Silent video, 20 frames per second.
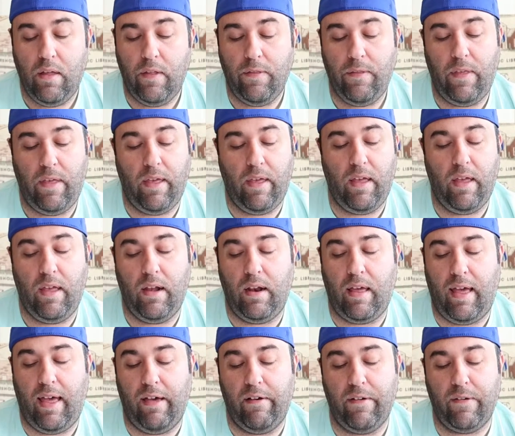Then
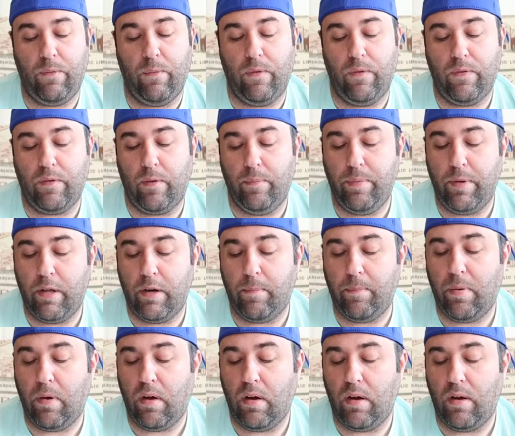Alex wants computer
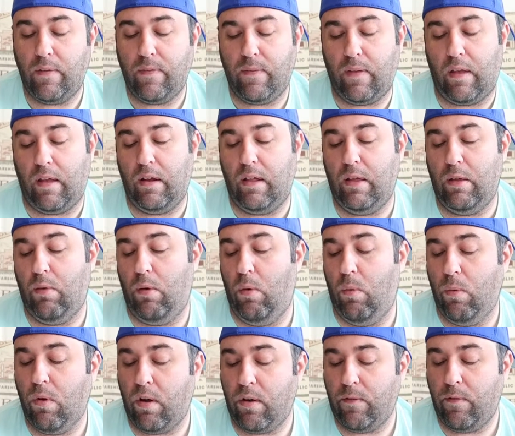parts and he
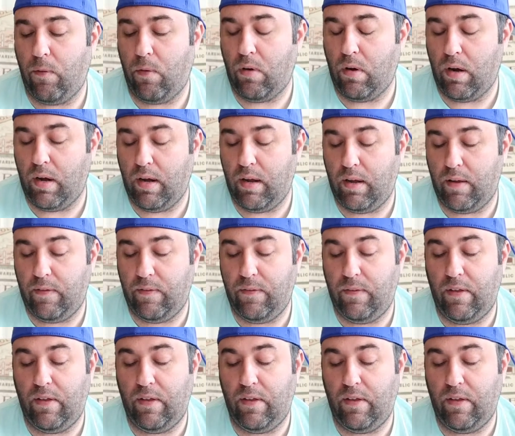will work for it.